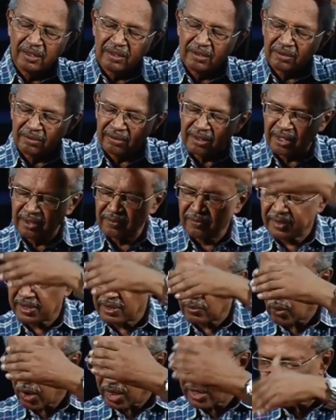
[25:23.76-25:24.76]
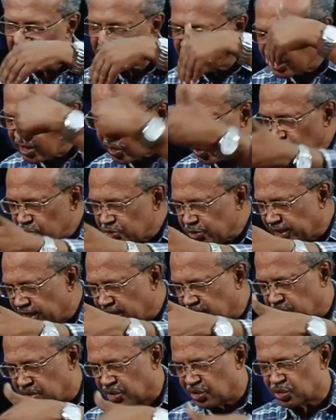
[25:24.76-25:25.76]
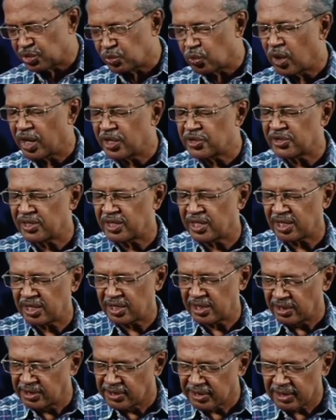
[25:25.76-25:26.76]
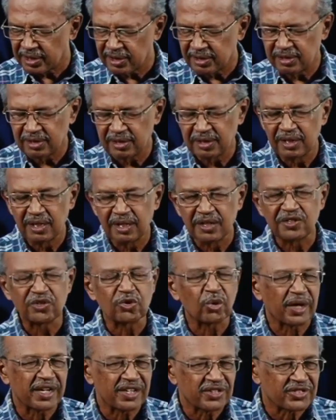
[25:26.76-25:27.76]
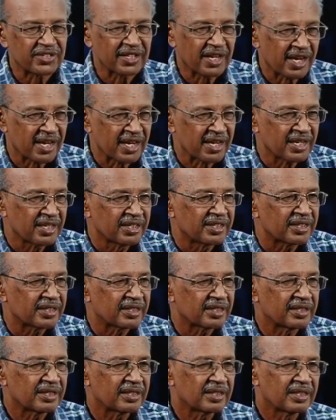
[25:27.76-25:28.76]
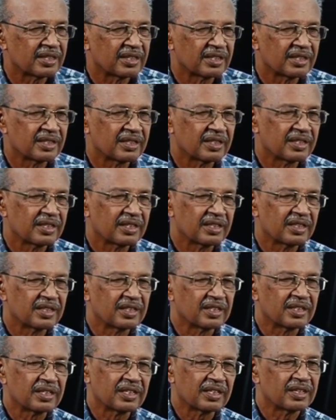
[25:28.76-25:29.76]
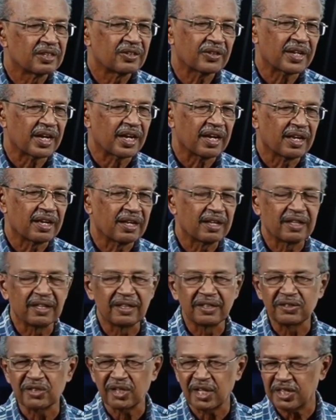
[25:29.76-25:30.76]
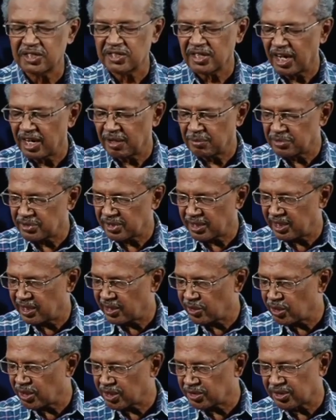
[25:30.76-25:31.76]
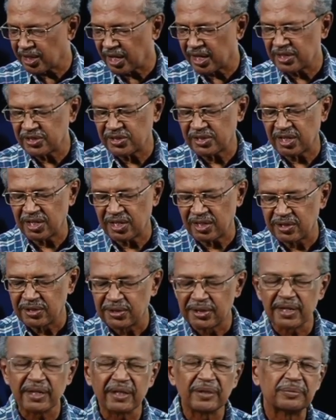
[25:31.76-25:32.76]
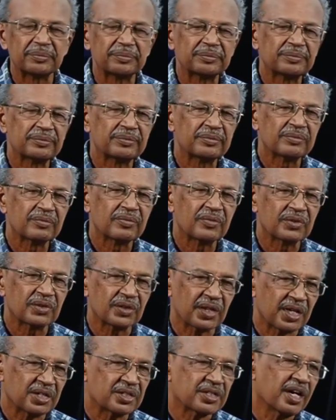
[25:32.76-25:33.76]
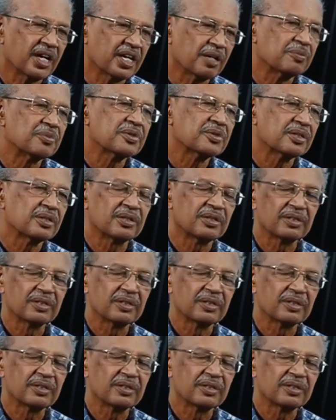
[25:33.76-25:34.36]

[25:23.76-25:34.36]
Then we can, once in also can be used, once in a year, twice a year, okay, 3 times a year or thrice a year, 3 times.